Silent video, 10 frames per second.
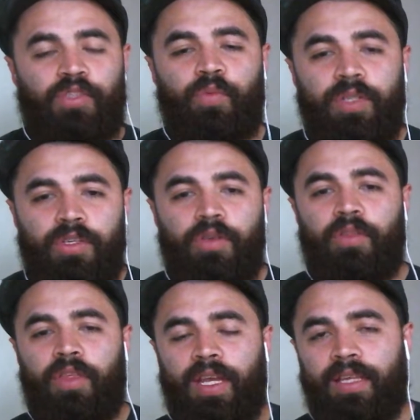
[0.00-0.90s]
what do you
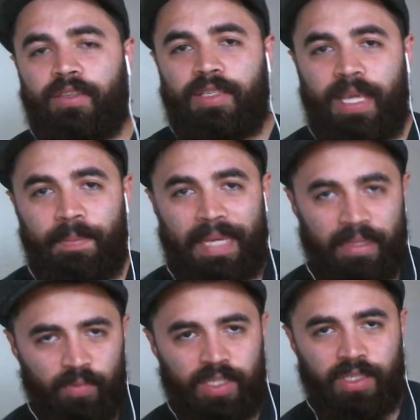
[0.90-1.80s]
think? Does that
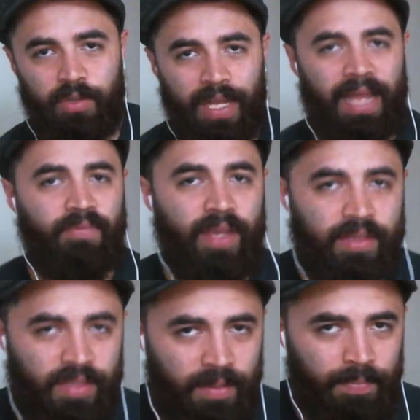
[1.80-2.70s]
mean we still have
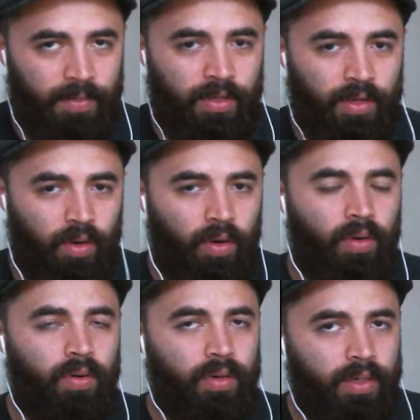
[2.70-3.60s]
some,
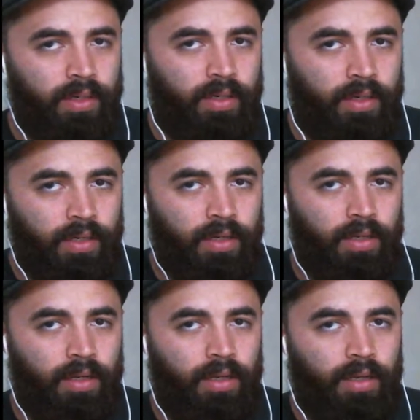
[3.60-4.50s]
or
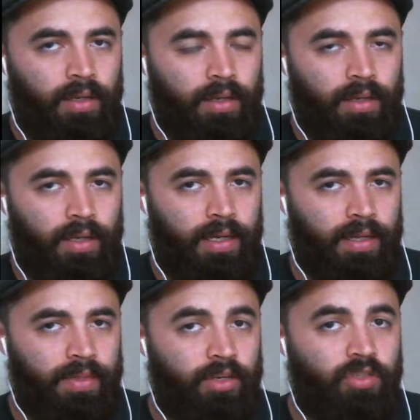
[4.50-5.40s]

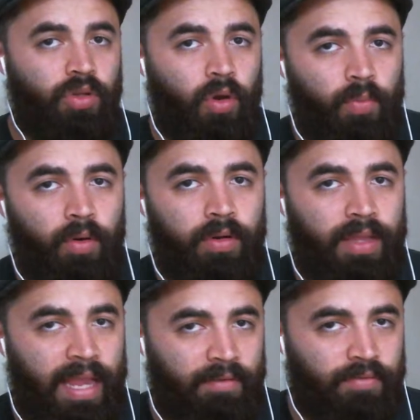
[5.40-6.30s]
there's no more
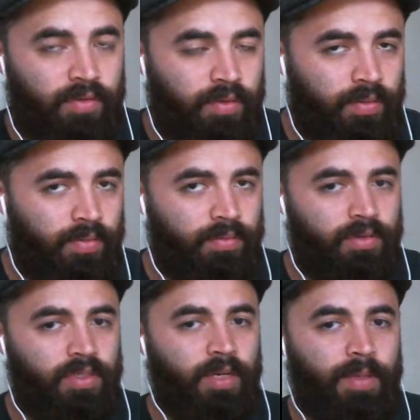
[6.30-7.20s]
left?
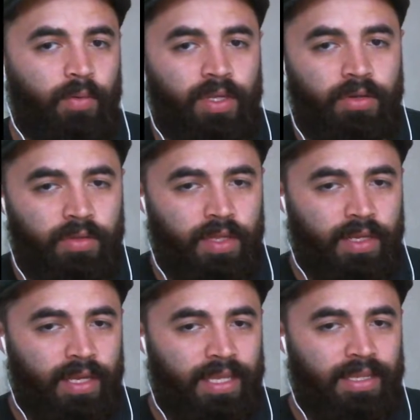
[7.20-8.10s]
You tell me what you
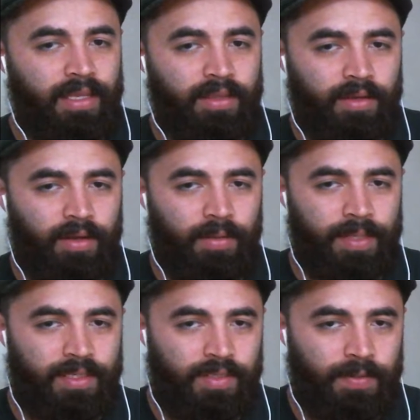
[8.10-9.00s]
think in the
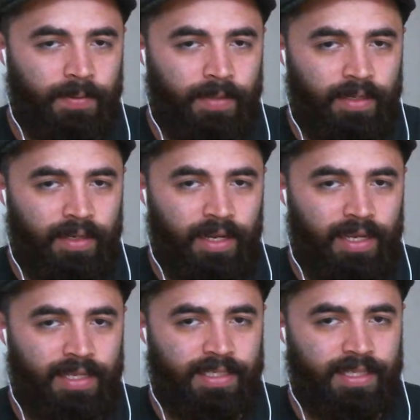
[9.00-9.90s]
comments,
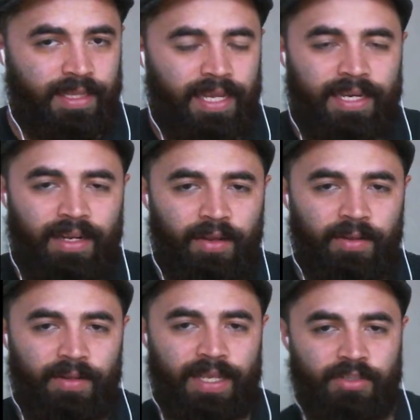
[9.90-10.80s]
and then
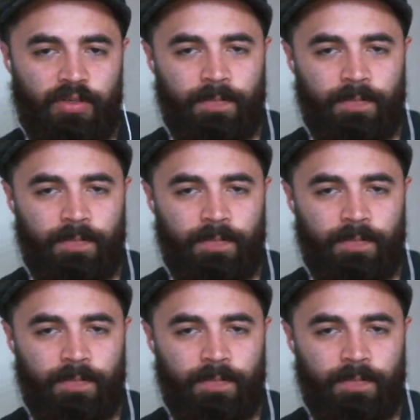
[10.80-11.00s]
I'll answer.